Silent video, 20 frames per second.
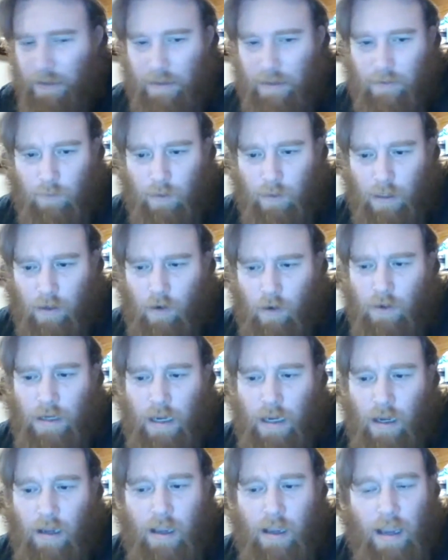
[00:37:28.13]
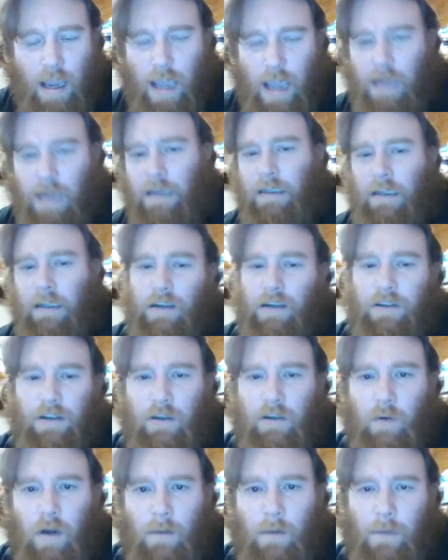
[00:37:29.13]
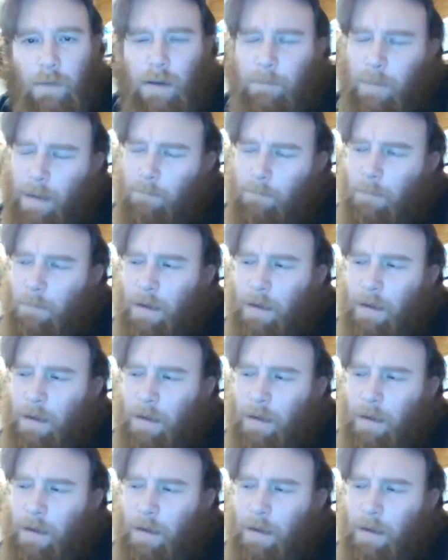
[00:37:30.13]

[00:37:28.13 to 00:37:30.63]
We're like, oh yeah, any character you want to make